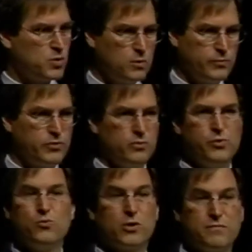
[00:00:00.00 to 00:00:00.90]
servers, and
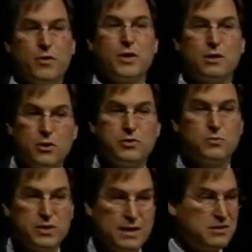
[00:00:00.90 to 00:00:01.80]
we work very
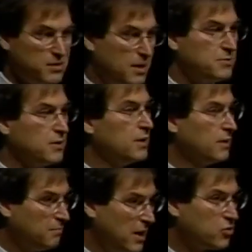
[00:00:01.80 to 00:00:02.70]
closely with Netscape to
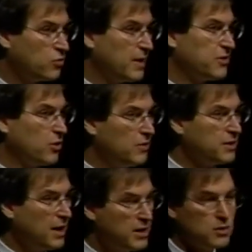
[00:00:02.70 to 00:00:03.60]
make sure that's all the
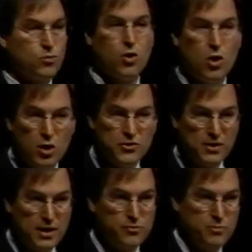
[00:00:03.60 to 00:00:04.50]
case, and we're all
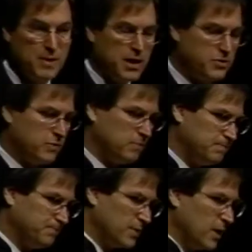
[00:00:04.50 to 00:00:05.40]
standards-based.
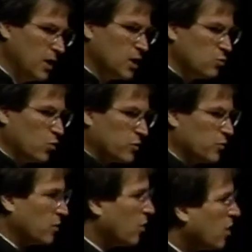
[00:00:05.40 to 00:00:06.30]
So it works
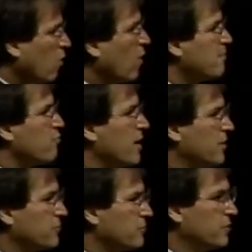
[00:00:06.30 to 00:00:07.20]
with all web
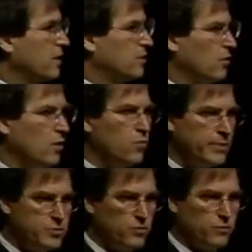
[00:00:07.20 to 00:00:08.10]
browsers and all
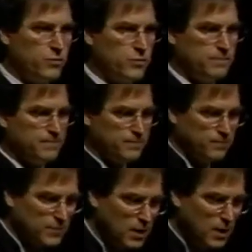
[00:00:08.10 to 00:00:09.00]
web servers.
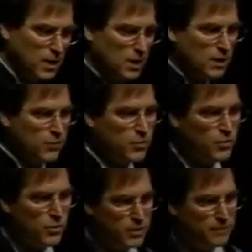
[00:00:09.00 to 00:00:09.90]

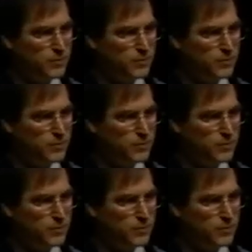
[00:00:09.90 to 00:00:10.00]
Third,